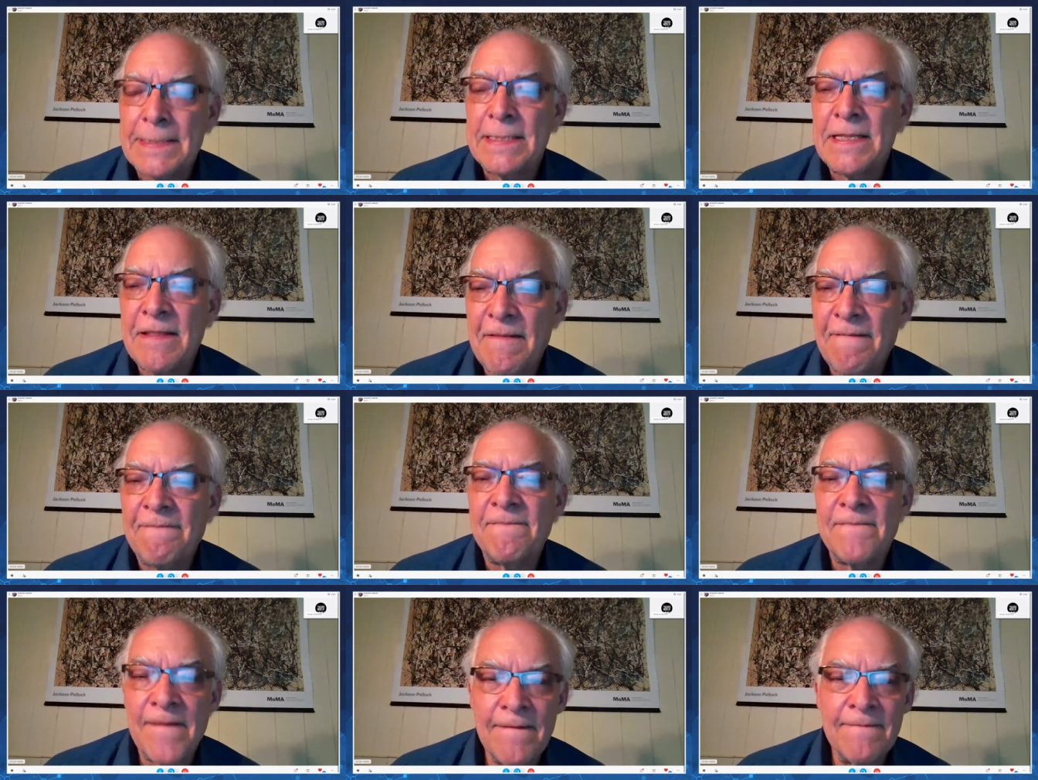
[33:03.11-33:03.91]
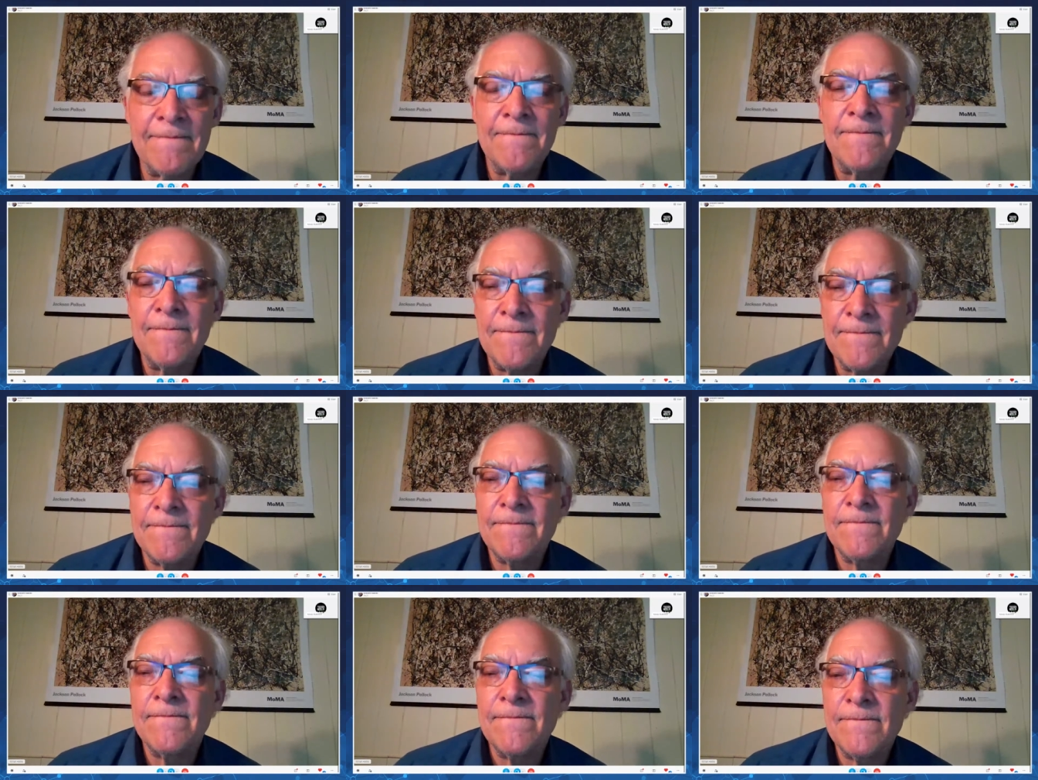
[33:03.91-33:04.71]
Uh, let me bring up your
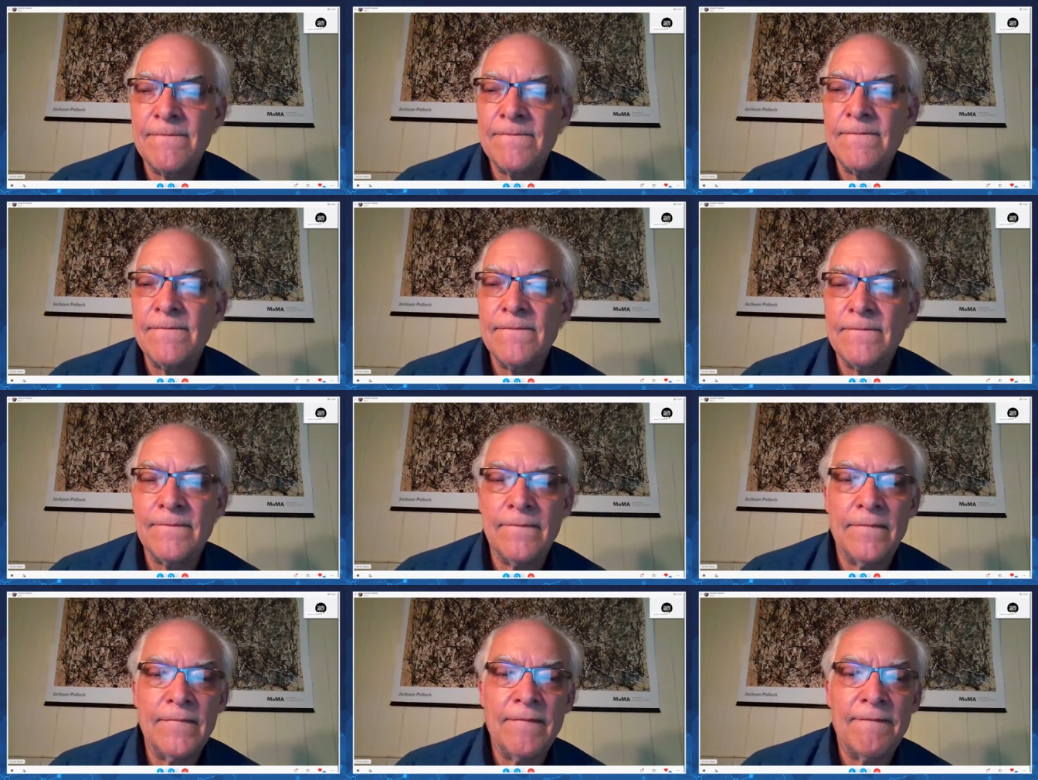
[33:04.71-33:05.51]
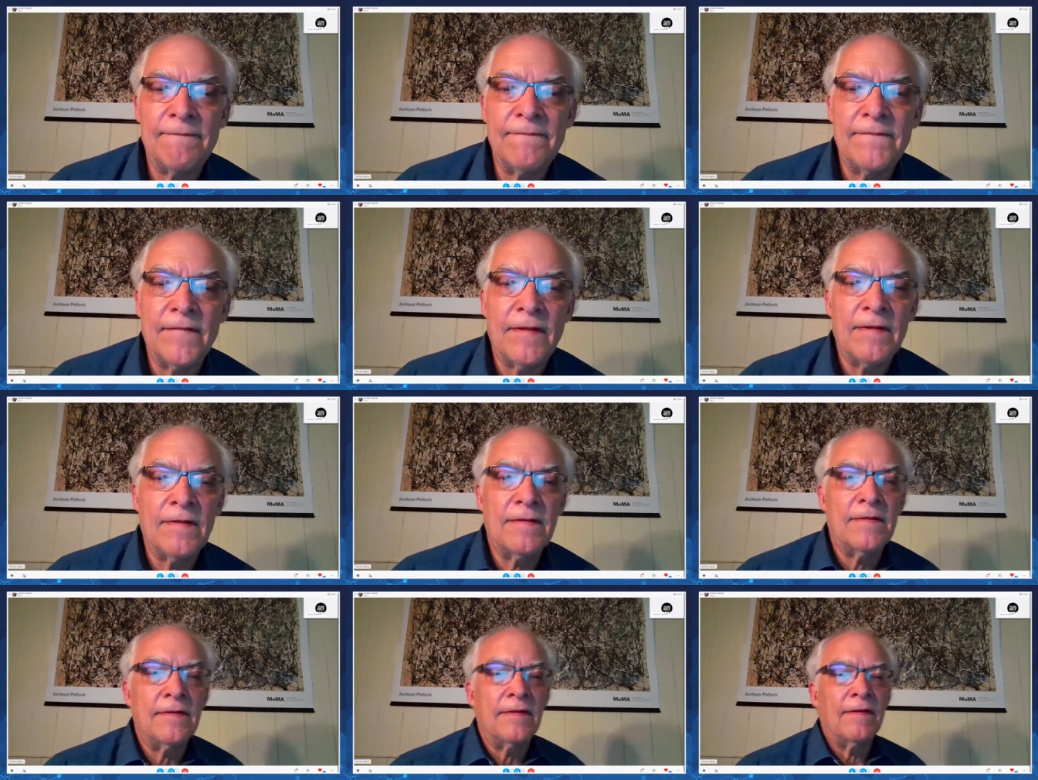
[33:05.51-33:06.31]
slide that has your
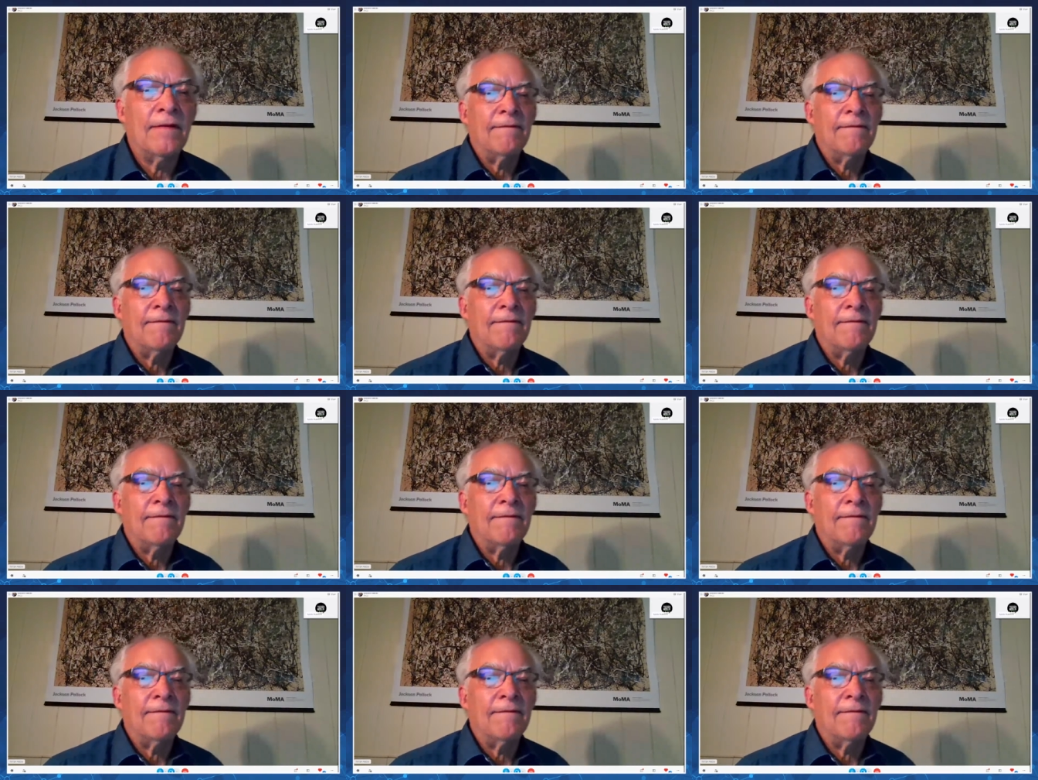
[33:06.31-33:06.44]
um,